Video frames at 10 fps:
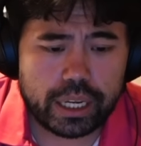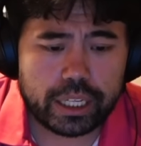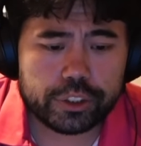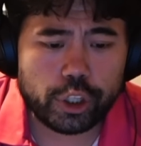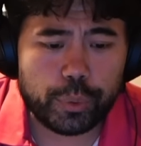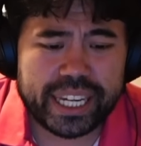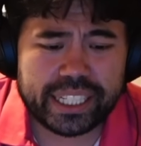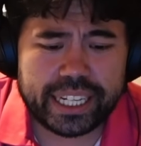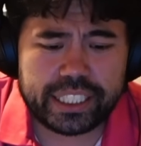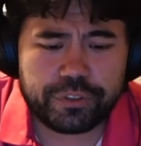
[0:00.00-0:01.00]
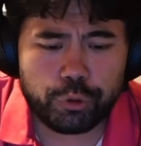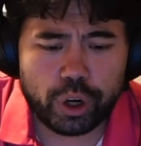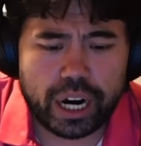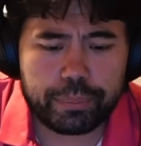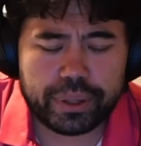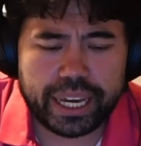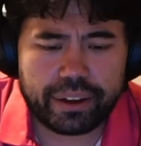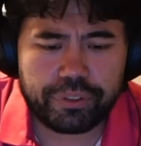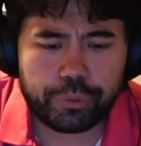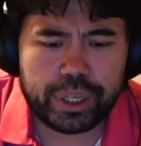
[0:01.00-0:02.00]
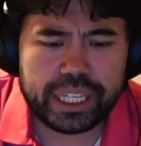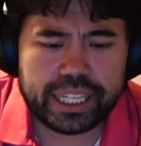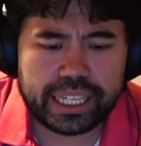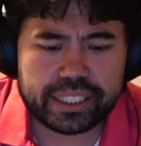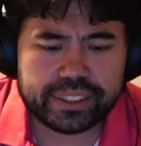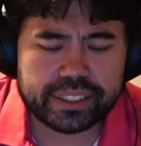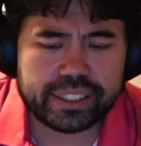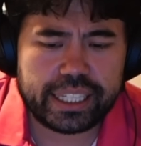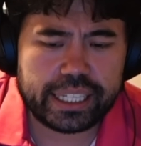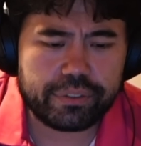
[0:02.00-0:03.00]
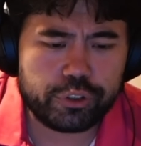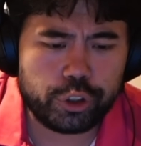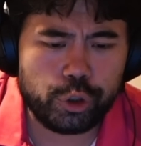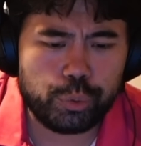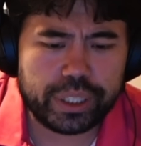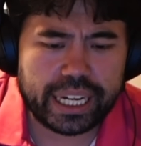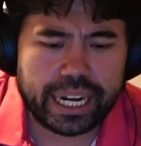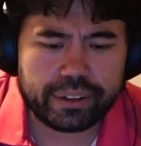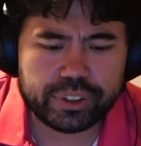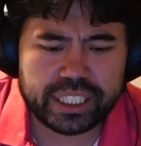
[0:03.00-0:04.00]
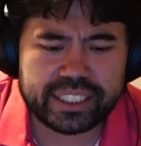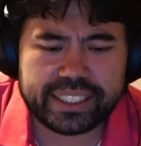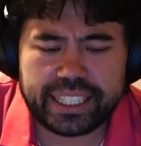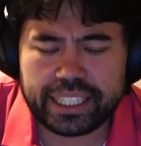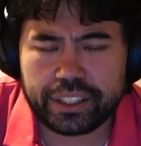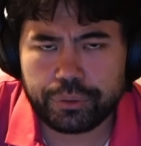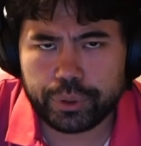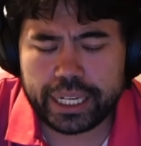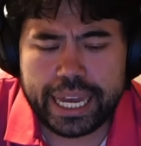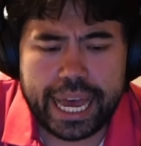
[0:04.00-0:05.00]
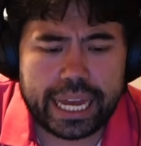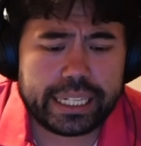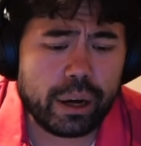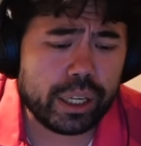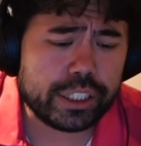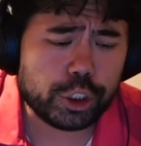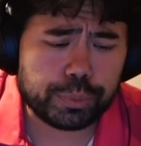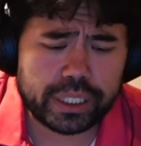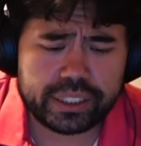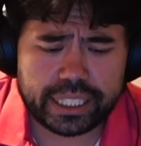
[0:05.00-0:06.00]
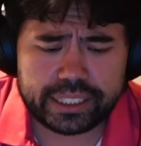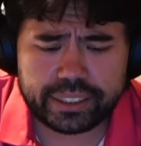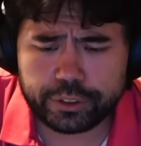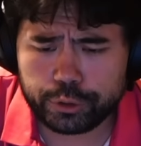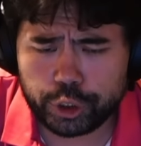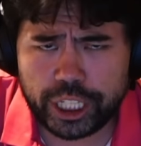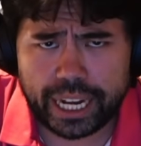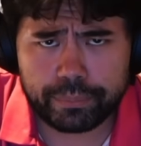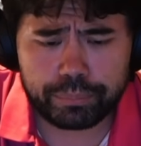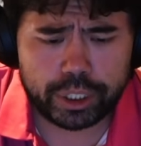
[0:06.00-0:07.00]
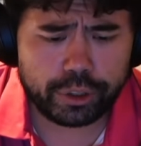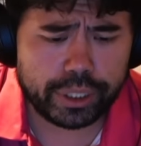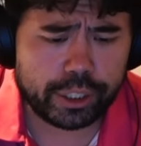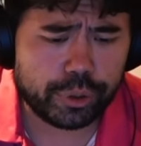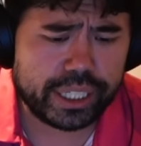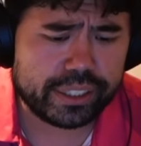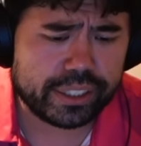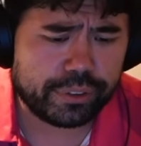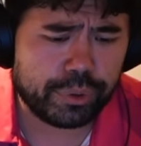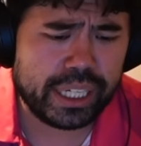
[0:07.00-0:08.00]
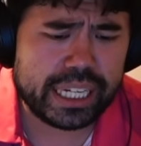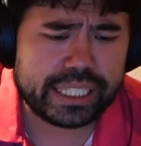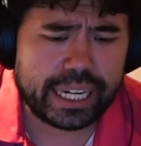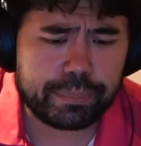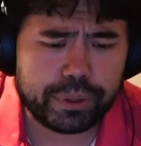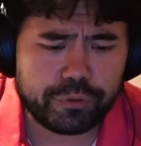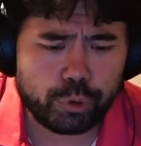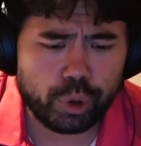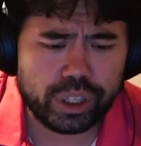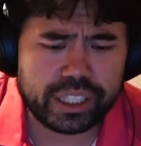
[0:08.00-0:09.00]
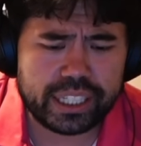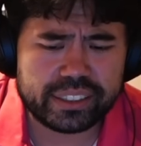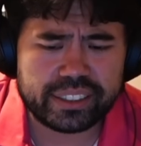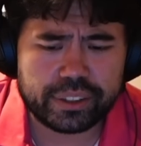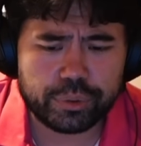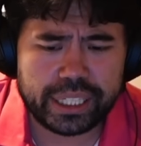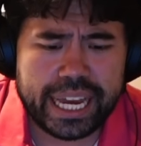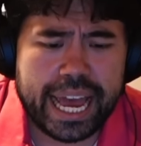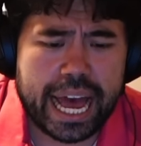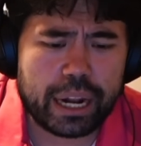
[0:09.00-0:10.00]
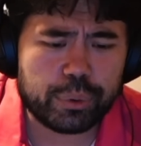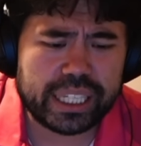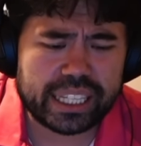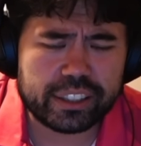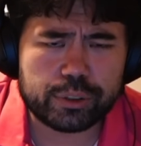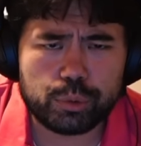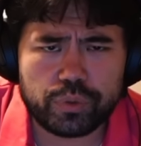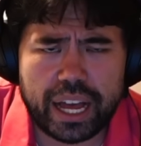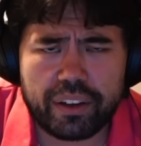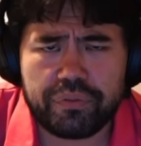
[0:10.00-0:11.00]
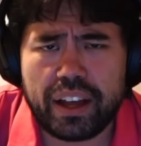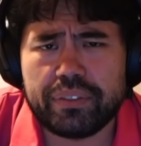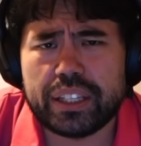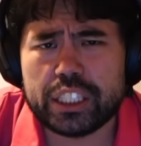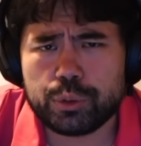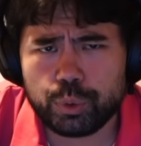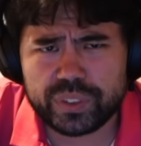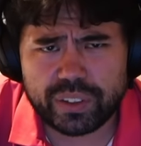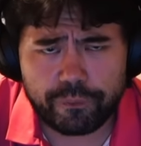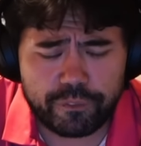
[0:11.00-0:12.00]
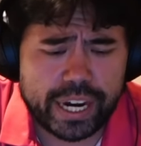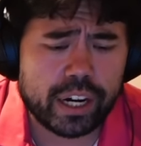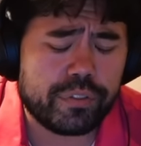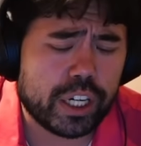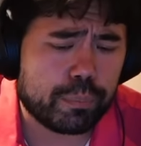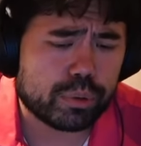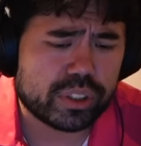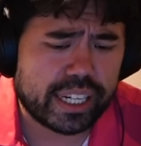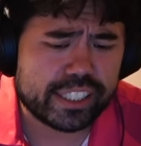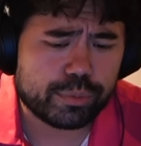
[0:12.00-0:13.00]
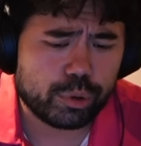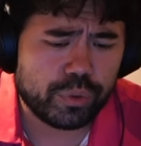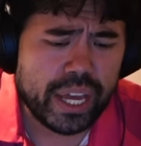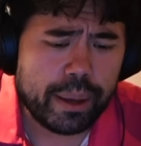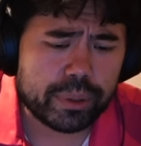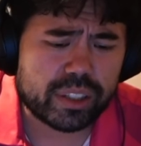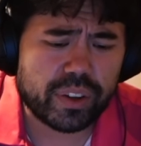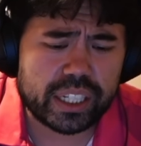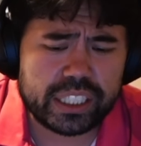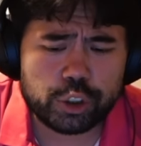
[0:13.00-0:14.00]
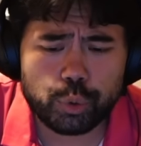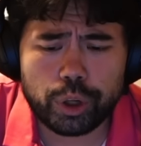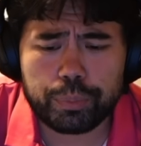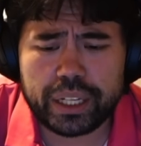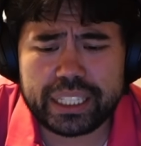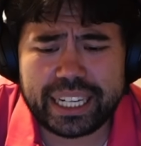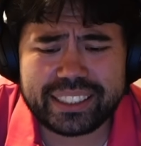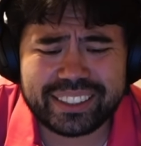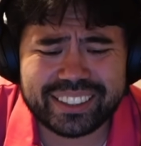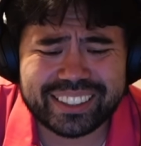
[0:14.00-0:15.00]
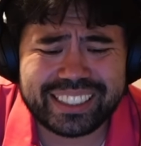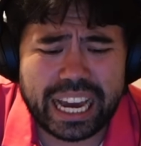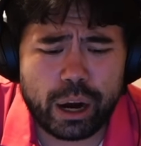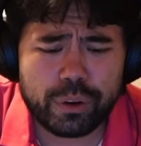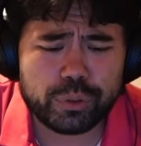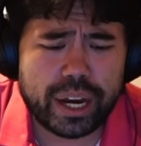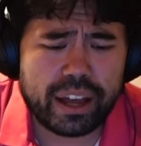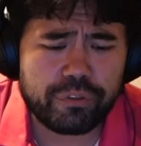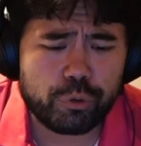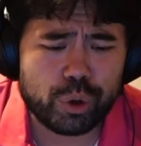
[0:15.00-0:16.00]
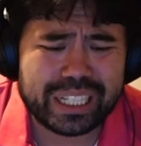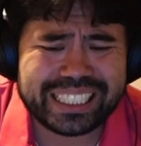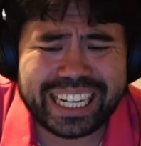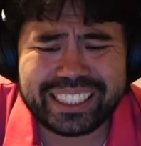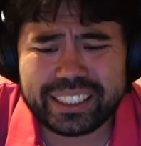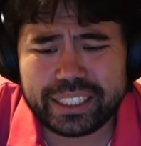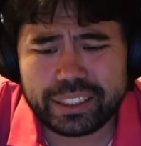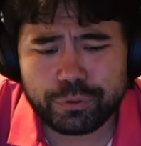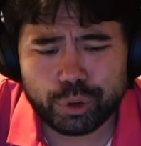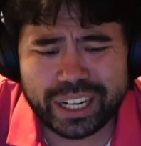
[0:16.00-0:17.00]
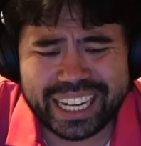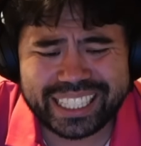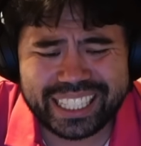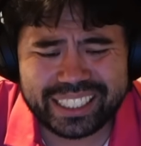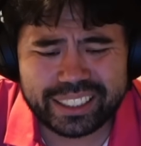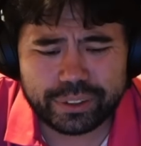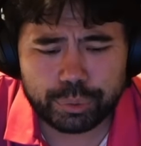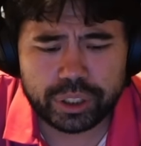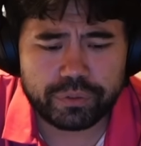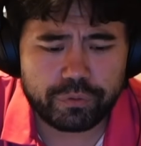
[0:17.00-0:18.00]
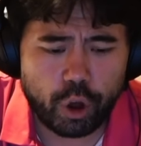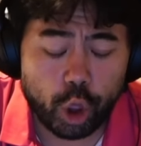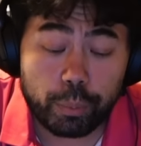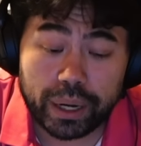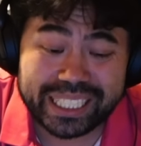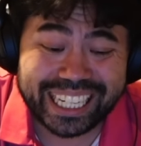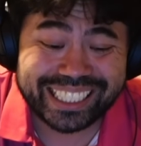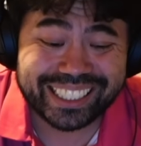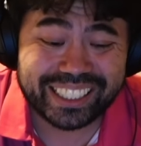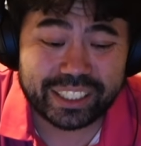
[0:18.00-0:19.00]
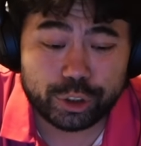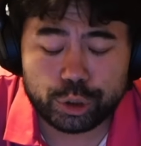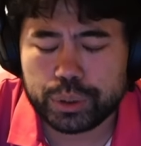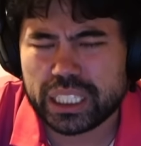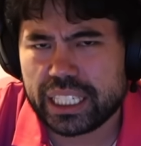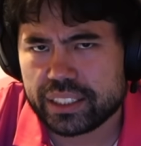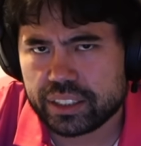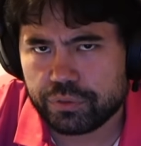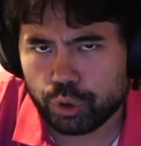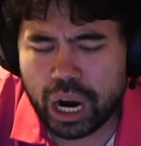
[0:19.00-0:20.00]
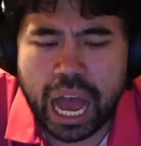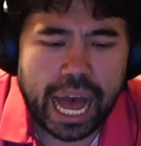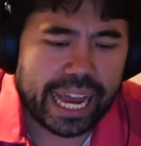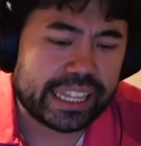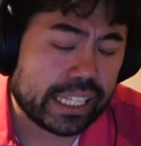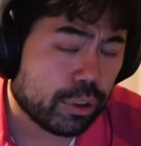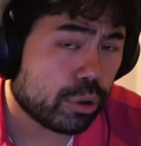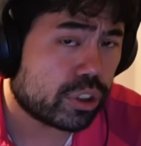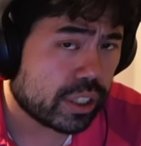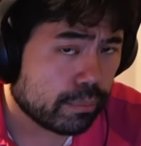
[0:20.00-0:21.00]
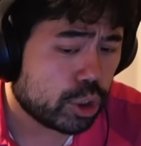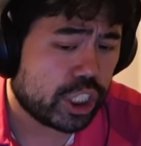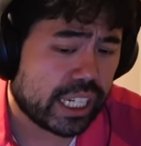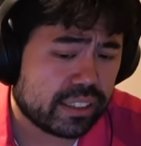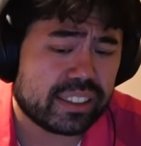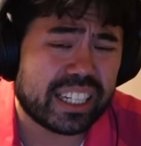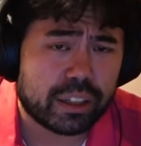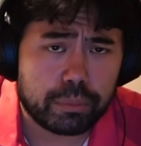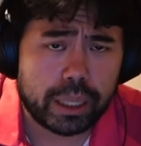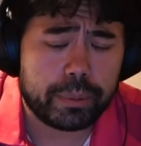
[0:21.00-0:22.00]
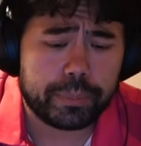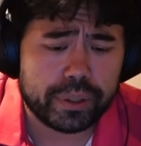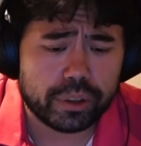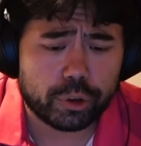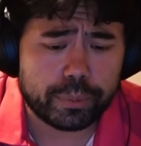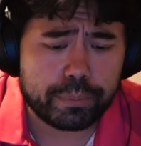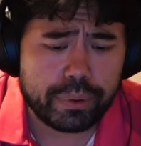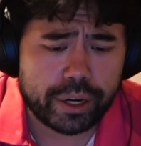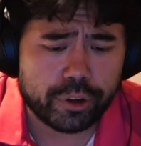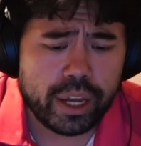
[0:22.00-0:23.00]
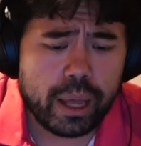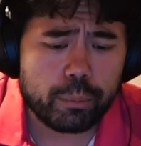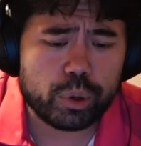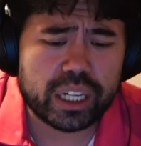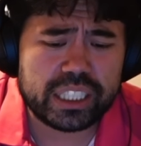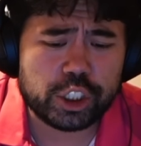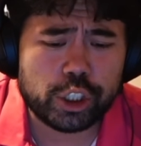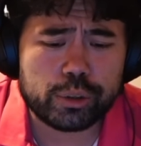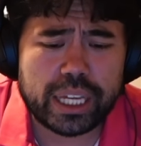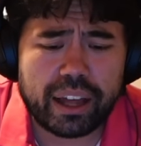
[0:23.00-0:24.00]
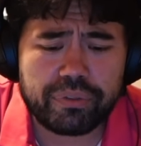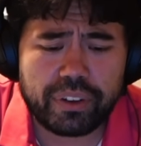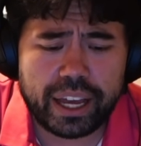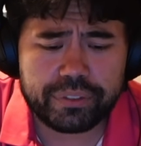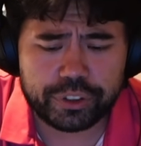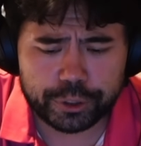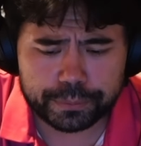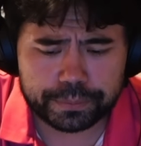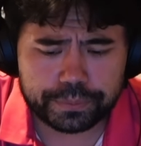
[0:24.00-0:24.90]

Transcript: So we get knight d4, I play f3, king e6, king f2, we get f6, king e3, and now Anish plays knight c2 check. Here I go king d3, knight b4, king c3, and we get this move f5. Now this move is a very, very precise move, because if Anish were to play knight c6, now after f4, knight to d4, and king d3, followed by knight to d2 and king c4, I think there are some chances I could maybe be a little bit better, but when Anish goes f5 here,